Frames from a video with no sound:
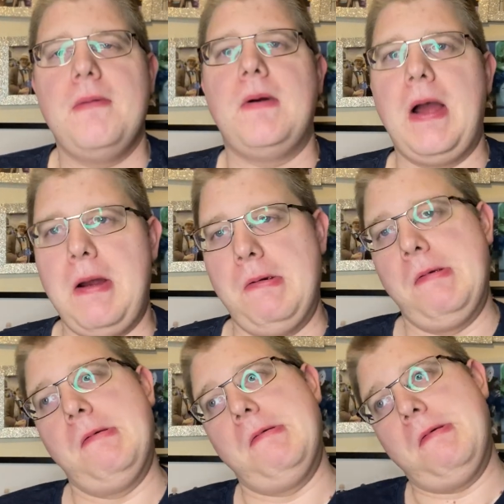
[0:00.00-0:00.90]
Well,
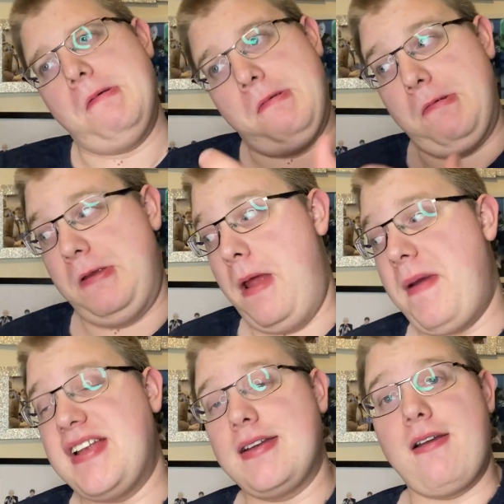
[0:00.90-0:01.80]
you
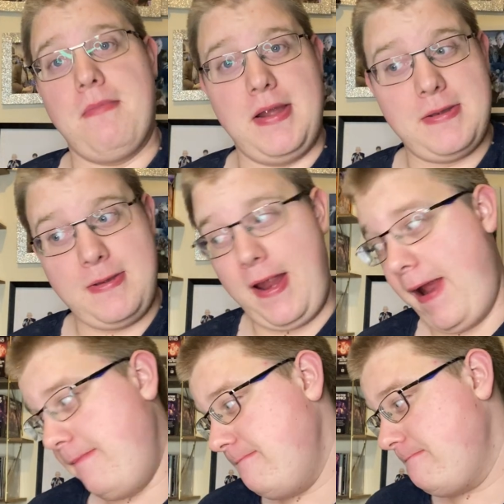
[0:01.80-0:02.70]
better come in
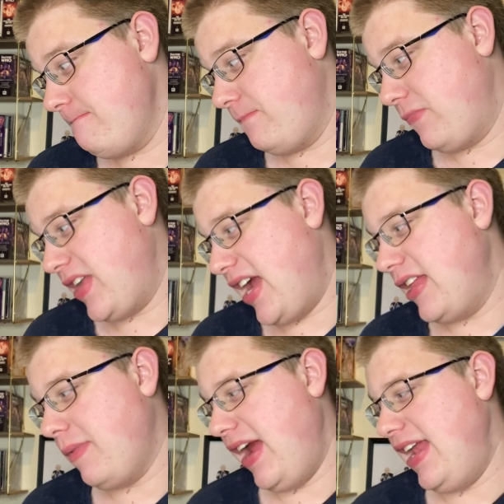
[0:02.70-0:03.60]
then." And
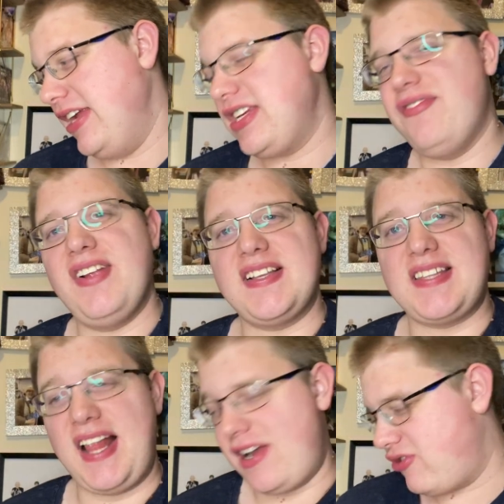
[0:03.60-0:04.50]
the way he literally flicks
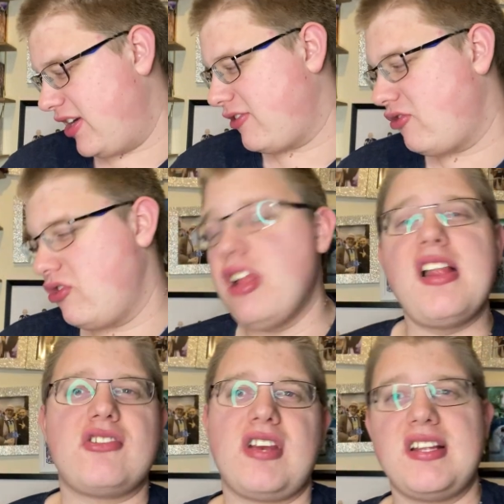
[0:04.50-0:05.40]
the electric
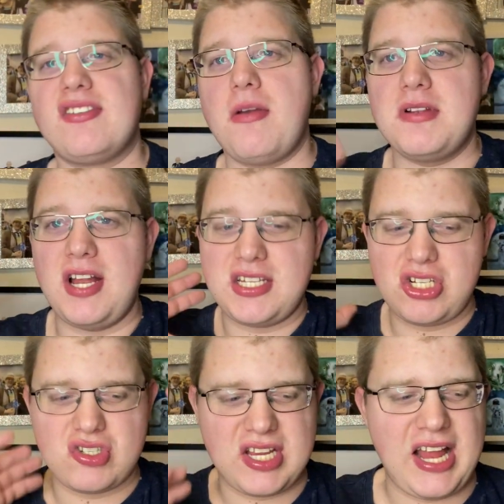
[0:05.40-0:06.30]
of the Simon literally
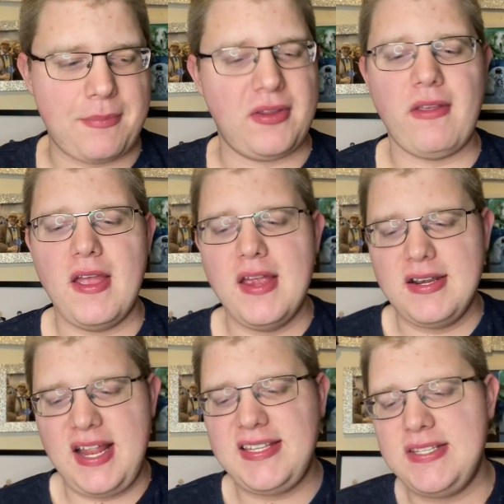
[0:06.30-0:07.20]
just collapses.
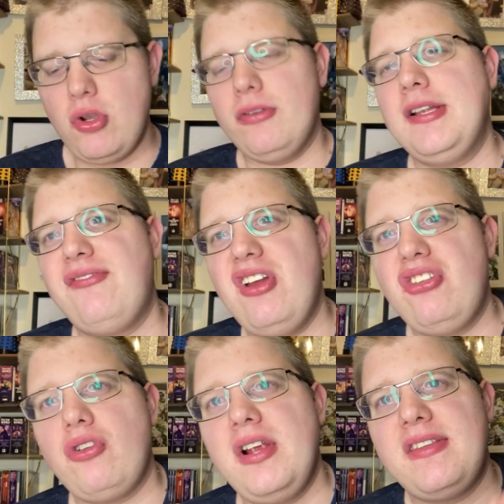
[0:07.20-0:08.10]
This is also the first
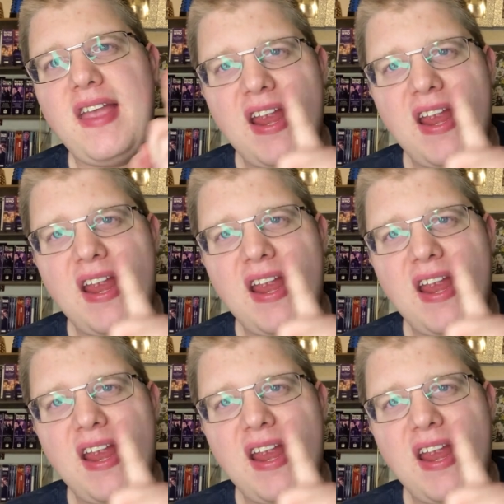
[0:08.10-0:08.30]
story to